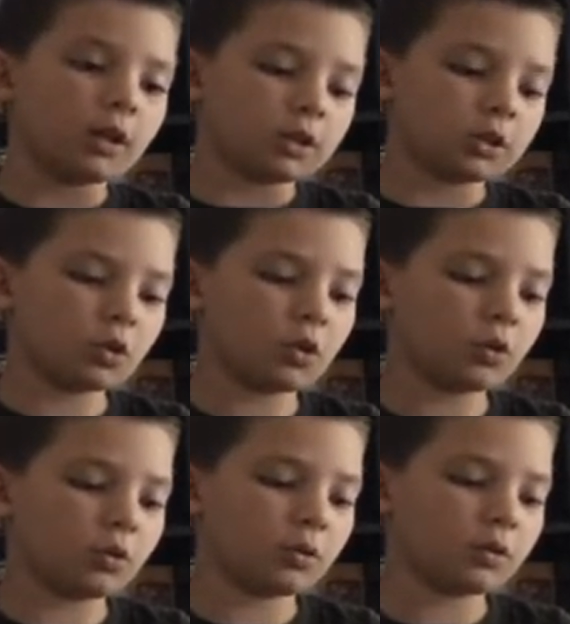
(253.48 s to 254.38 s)

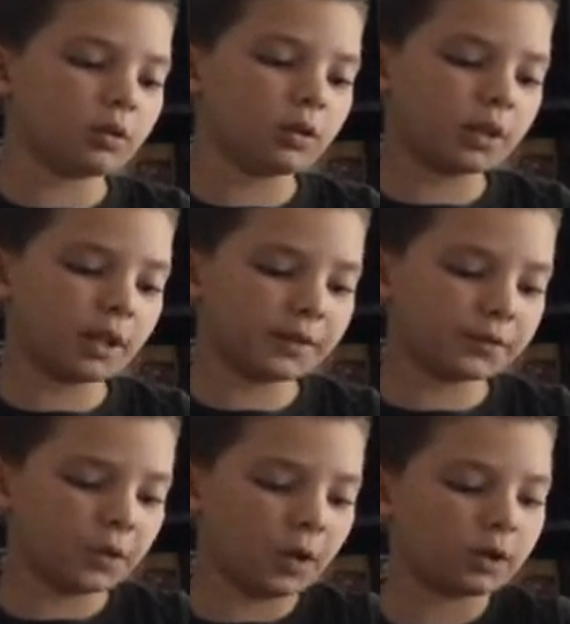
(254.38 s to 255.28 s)
So,
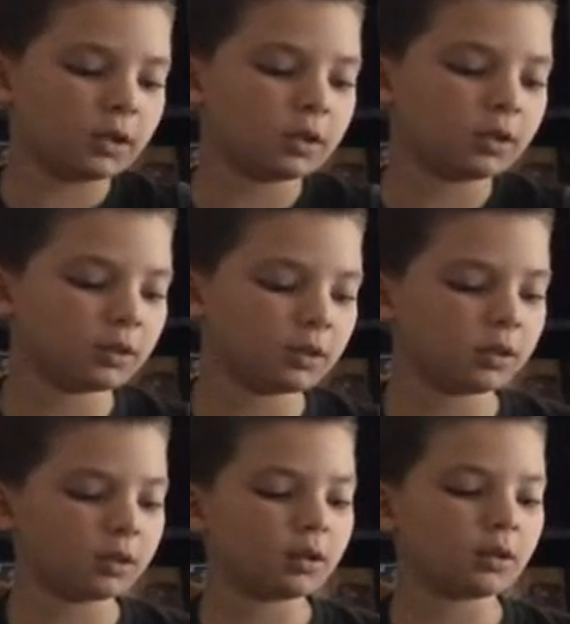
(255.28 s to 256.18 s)
lifeguard.
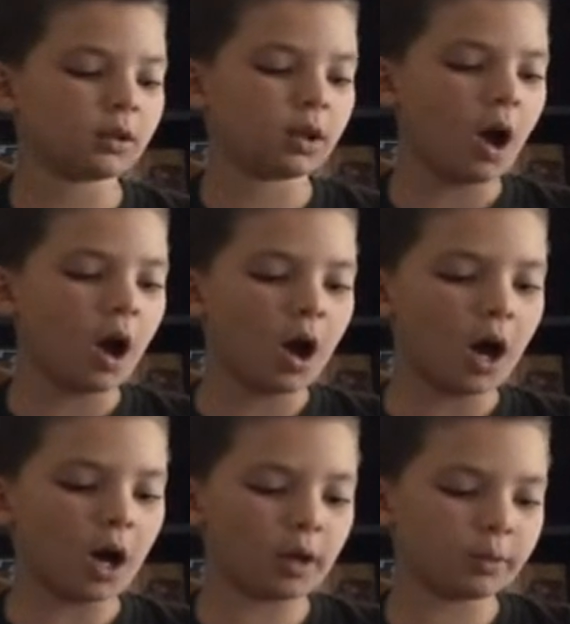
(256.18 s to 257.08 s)

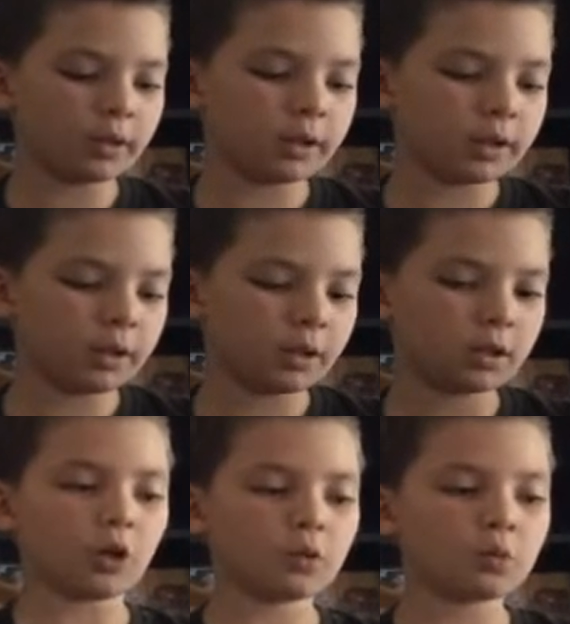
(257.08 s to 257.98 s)
I would
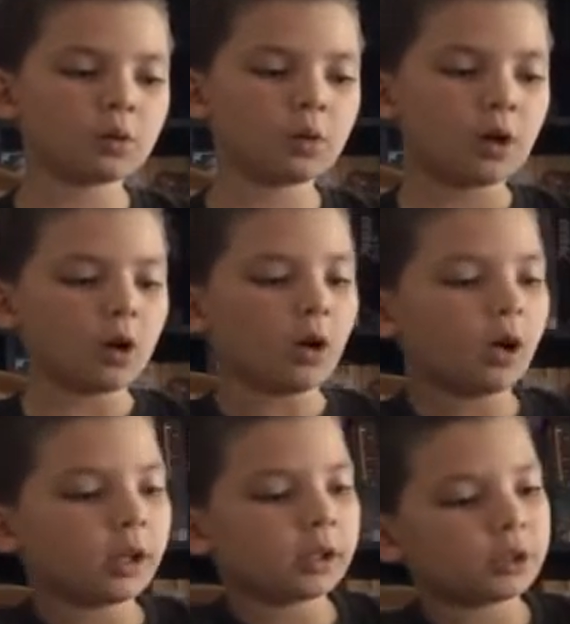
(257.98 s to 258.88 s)
go
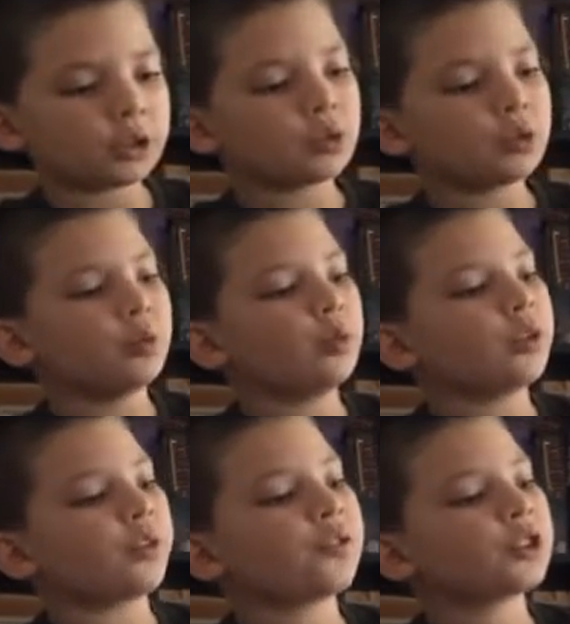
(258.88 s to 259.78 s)
on to
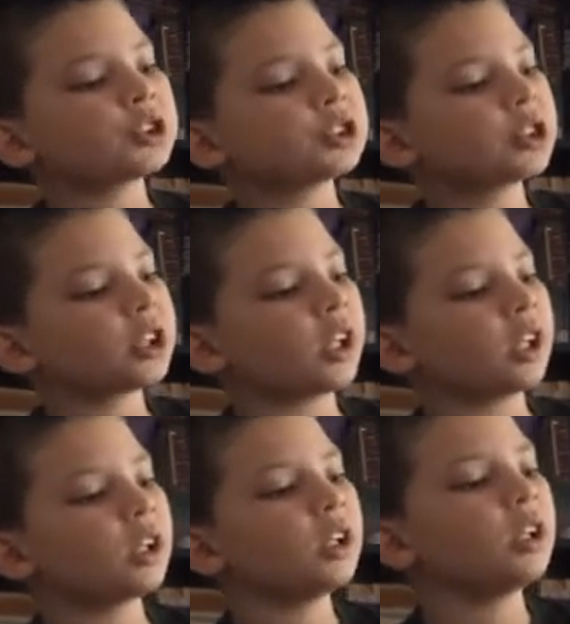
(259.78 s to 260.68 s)
the first
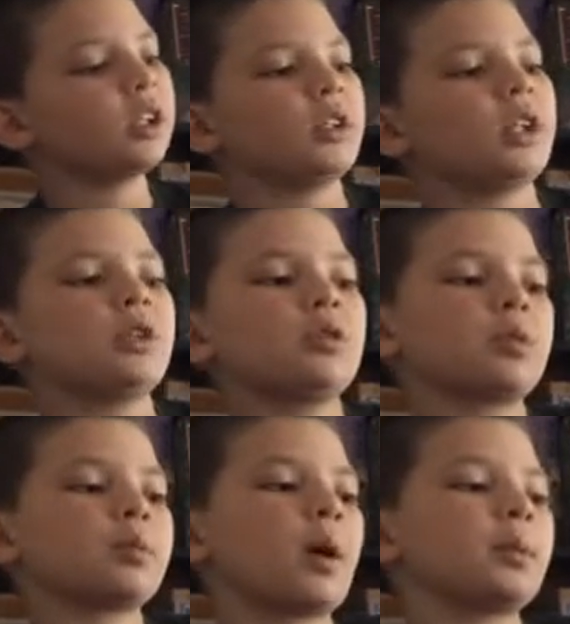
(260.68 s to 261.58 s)
thing that you
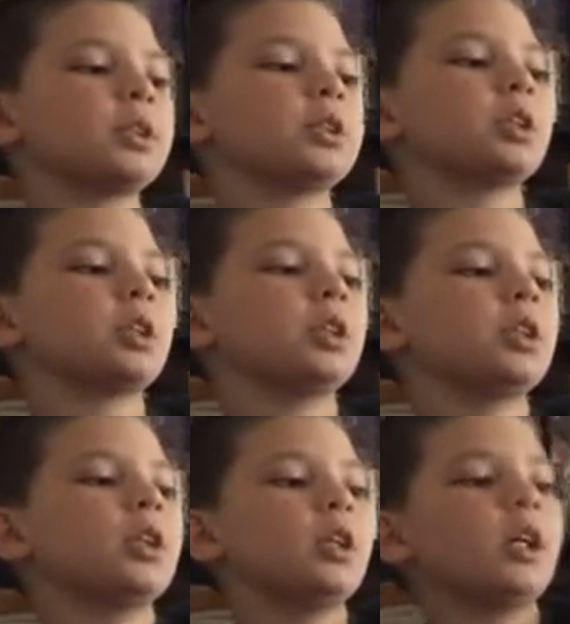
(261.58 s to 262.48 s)
would probably see
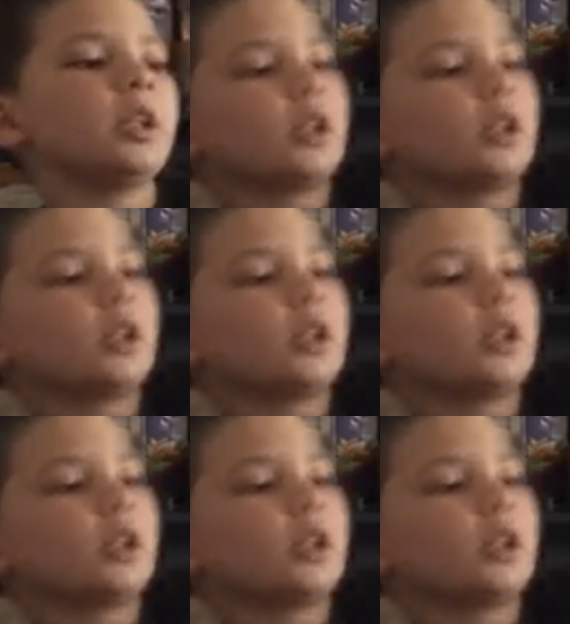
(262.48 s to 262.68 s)
in